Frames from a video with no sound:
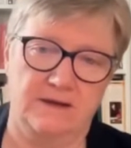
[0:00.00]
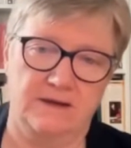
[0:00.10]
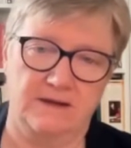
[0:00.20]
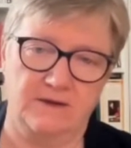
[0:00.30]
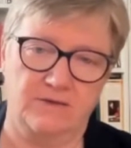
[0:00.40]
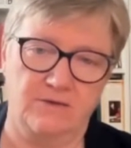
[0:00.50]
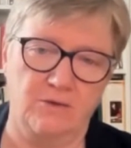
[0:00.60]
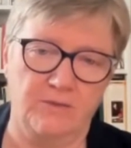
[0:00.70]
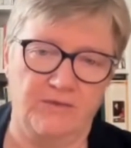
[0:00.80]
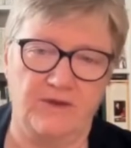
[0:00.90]

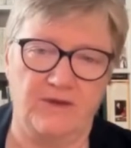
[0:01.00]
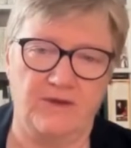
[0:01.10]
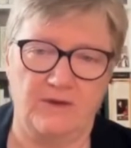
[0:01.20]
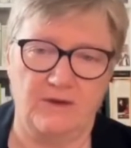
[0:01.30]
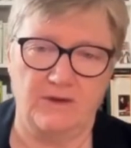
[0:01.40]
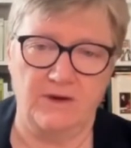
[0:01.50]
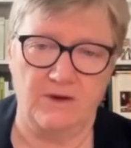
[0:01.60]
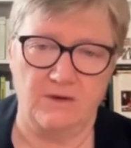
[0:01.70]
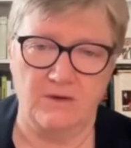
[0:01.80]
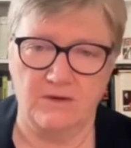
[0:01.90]
groups, you
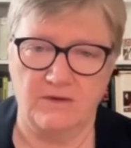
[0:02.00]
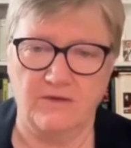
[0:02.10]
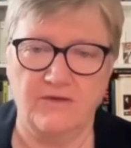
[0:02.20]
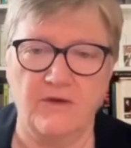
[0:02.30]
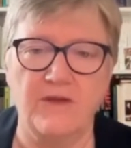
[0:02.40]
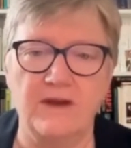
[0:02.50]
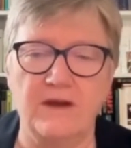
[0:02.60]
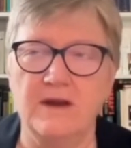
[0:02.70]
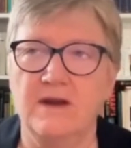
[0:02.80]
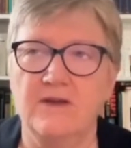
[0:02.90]
know, so that
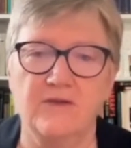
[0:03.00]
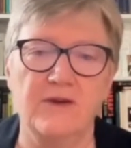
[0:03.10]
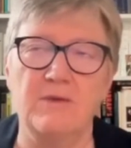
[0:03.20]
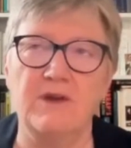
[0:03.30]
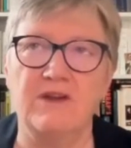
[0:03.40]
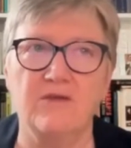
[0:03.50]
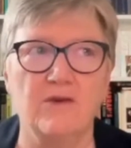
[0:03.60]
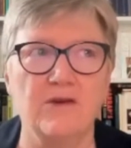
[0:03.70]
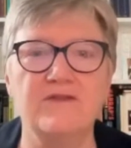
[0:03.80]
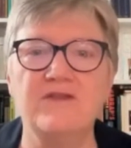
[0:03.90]
we sort
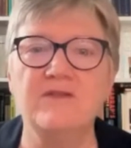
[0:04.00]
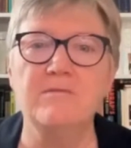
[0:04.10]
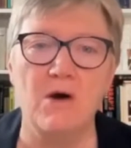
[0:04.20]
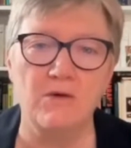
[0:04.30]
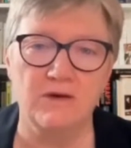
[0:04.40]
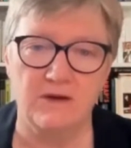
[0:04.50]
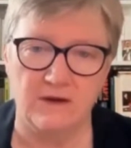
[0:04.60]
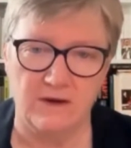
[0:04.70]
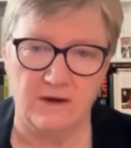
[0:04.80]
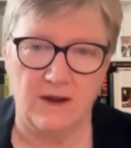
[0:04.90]
of
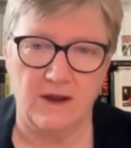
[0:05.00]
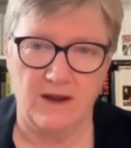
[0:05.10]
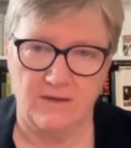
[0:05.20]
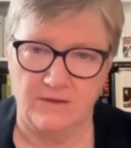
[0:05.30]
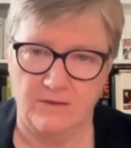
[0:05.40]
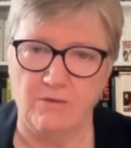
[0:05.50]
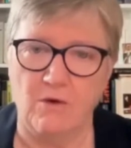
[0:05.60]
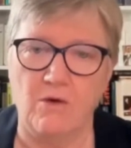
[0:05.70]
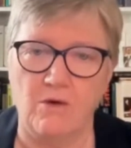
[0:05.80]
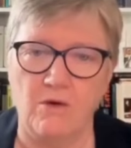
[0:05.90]
demoted the
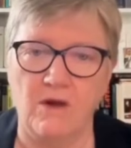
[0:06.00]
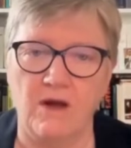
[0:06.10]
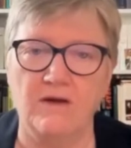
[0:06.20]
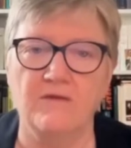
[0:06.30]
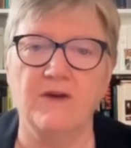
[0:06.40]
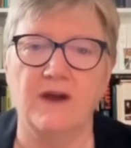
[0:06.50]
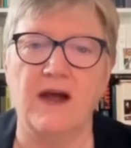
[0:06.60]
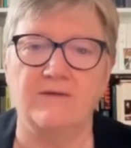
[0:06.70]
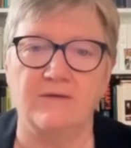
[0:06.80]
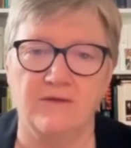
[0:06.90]
role of the
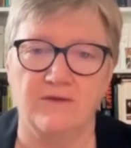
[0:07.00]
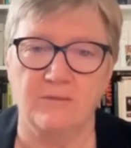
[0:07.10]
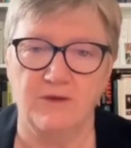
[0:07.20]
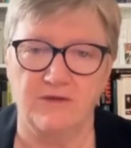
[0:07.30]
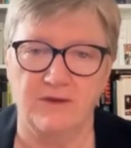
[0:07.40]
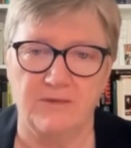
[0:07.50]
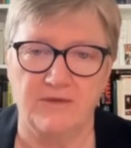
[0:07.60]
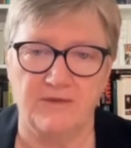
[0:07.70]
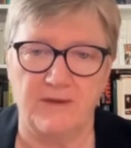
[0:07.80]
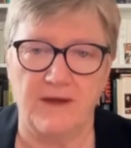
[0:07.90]
conferences of
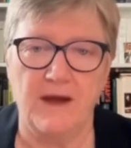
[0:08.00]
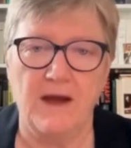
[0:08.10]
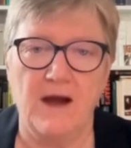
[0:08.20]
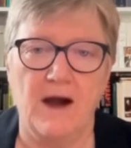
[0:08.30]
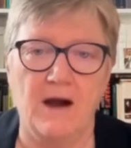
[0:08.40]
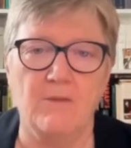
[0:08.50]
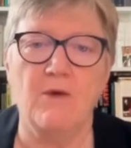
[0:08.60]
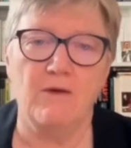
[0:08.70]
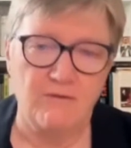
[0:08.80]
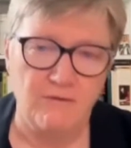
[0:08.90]
bishops.
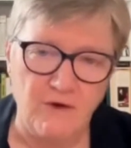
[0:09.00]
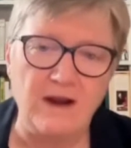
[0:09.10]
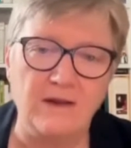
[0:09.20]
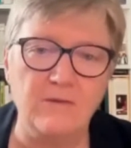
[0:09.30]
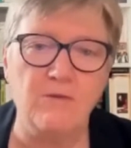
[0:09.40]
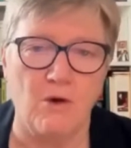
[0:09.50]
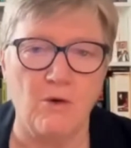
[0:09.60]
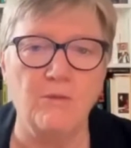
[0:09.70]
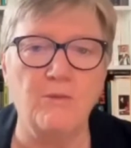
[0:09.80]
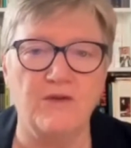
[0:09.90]
Frankly,
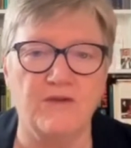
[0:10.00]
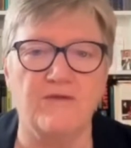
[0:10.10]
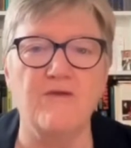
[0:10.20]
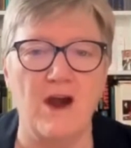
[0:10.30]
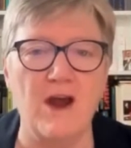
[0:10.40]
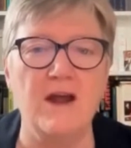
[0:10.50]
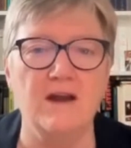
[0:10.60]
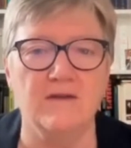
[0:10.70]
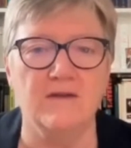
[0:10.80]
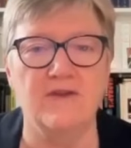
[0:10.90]
Rome was afraid
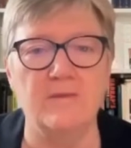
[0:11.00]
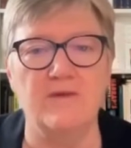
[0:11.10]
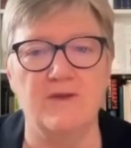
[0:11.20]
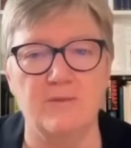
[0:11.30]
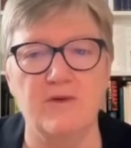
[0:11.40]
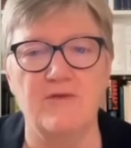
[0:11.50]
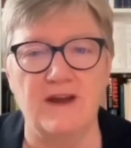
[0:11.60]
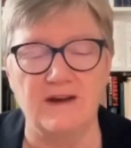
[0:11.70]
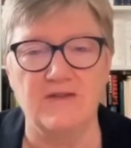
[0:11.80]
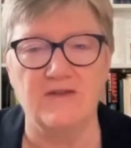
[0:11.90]
of some of the
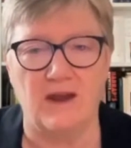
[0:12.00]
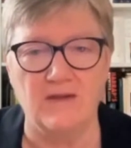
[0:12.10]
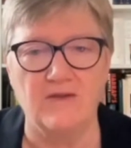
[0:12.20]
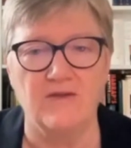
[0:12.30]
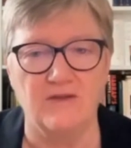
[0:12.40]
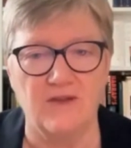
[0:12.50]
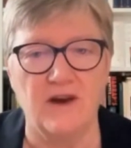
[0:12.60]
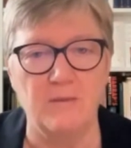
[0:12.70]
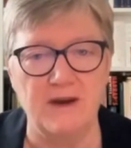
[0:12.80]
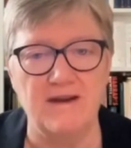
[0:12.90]
prophetic stances that had
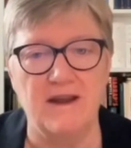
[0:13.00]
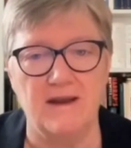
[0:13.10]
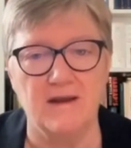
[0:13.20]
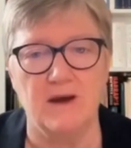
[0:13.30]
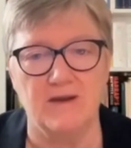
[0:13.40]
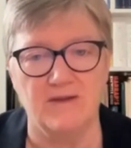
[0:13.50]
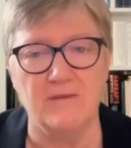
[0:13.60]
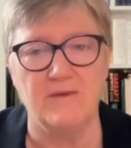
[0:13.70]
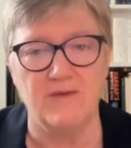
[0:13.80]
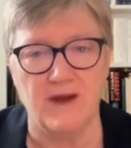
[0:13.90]
been taken by some
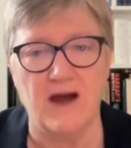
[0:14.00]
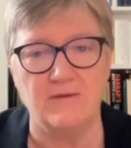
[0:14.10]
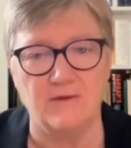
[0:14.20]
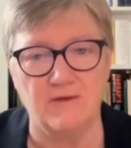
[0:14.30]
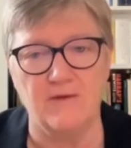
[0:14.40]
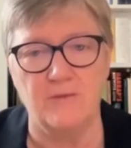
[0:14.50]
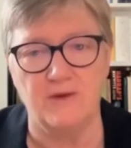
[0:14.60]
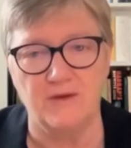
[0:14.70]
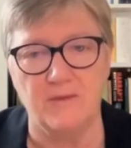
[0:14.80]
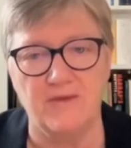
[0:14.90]
of the conferences of
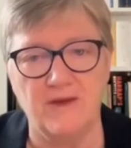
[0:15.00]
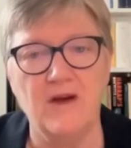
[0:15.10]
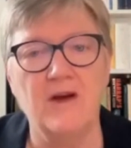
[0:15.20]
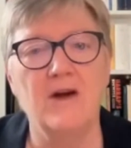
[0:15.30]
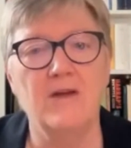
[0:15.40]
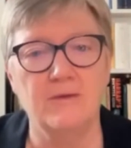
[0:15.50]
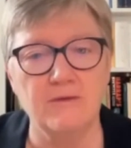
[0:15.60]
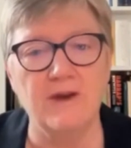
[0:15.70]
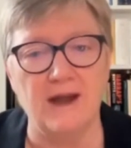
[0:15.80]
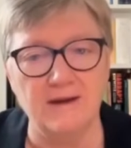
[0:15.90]
bishops through the
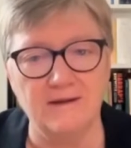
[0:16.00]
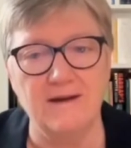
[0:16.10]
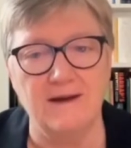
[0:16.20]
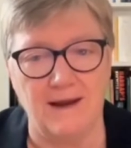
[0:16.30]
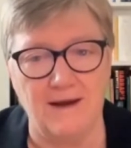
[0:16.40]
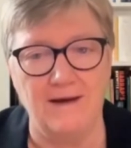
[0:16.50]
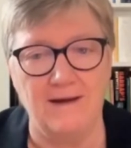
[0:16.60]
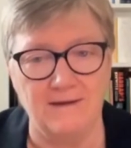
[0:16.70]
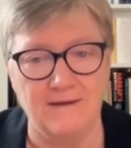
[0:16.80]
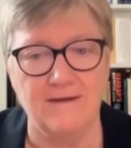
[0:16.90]

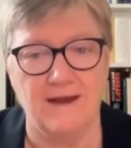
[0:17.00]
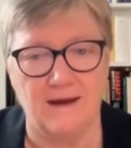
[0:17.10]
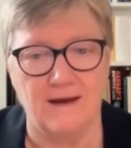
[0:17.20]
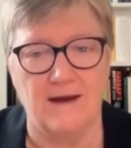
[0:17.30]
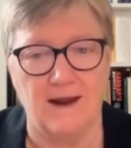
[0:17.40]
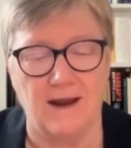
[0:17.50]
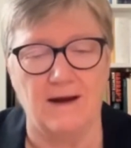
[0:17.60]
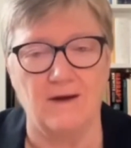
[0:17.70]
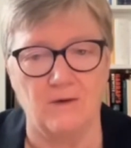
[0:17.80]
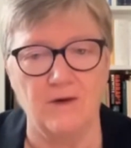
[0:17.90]
1980s and
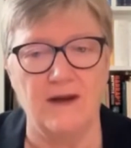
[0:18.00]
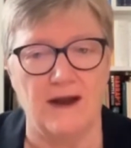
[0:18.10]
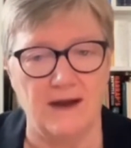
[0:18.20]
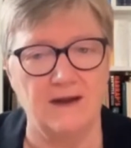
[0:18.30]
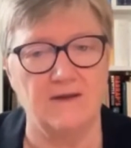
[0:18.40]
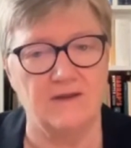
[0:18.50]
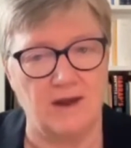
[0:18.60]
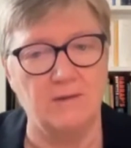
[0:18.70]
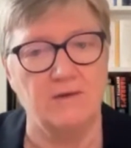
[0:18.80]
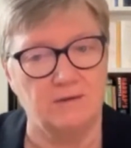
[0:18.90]
early 90s
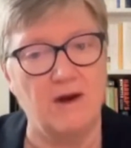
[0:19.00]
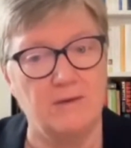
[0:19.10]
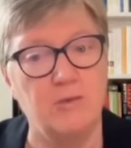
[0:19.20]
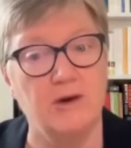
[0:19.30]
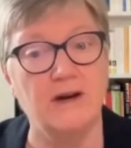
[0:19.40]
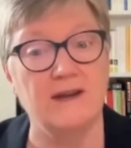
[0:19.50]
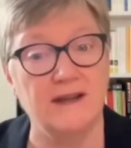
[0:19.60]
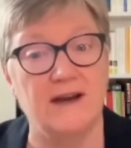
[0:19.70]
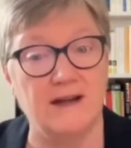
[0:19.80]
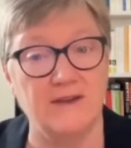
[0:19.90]
and tried to put a lid
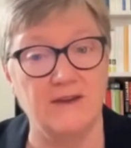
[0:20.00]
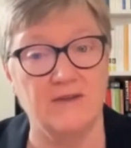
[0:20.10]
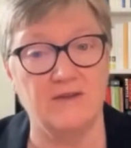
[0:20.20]
on this.